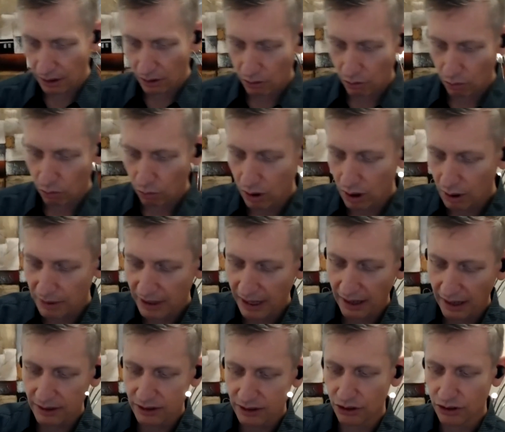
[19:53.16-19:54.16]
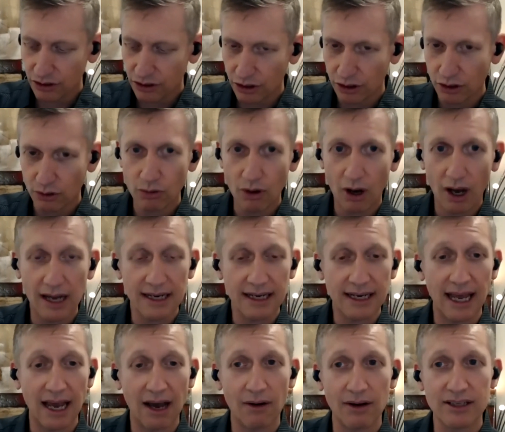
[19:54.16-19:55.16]
what I'm going to do right
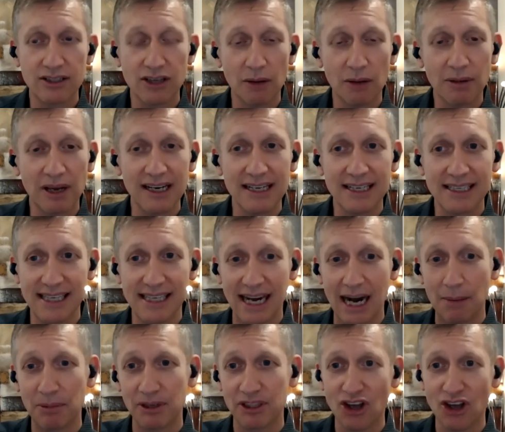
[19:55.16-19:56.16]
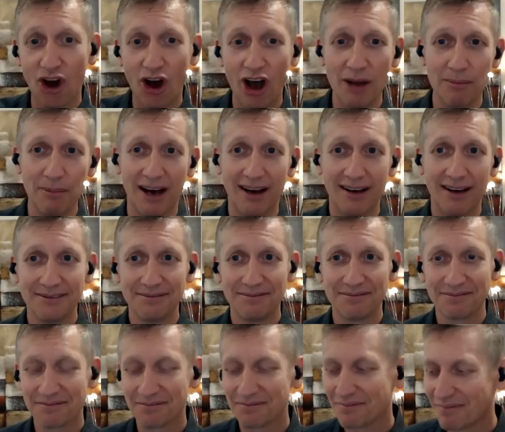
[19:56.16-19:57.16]
now is I'm going to set up a timer.
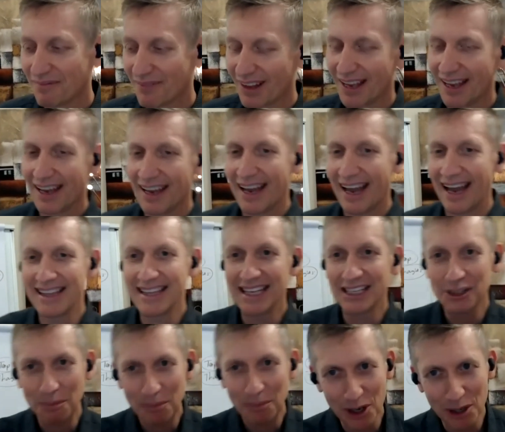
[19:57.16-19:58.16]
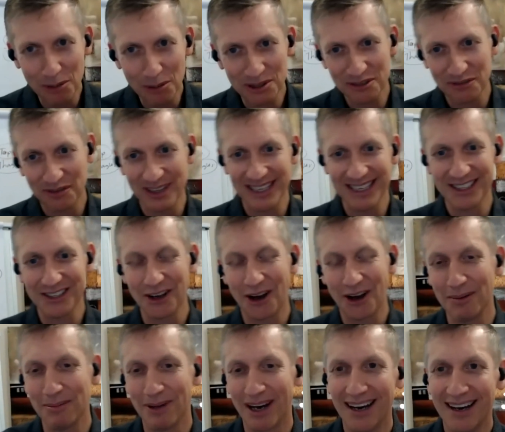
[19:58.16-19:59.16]
And there's a purpose for this
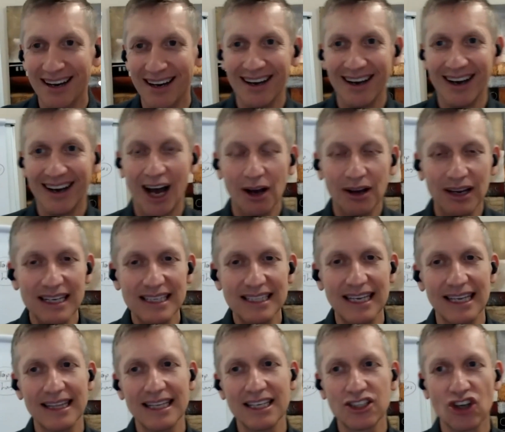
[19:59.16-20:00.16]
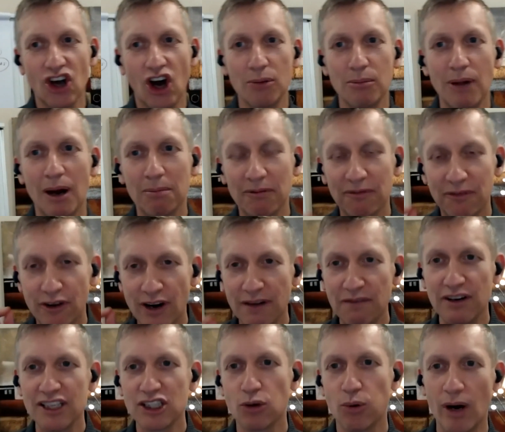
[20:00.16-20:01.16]
timer. I'm going to set this timer up for
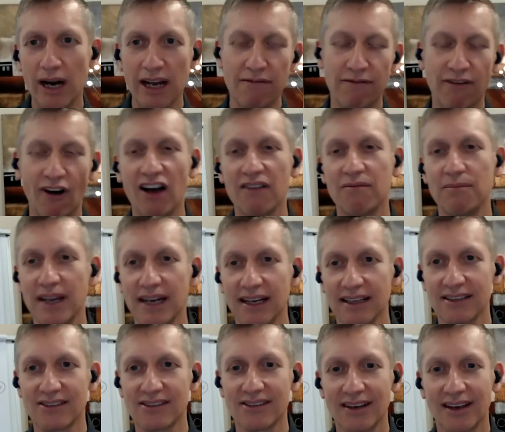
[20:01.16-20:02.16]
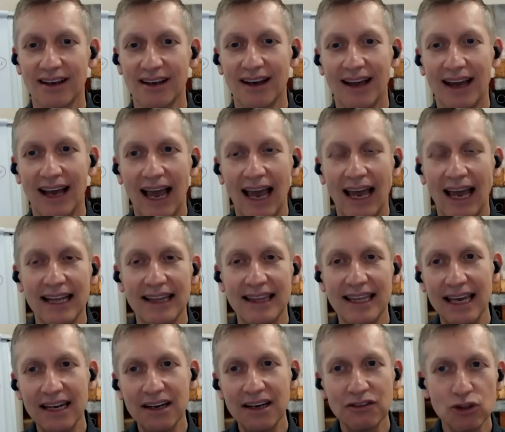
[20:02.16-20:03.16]
every 25 minutes. And at the end of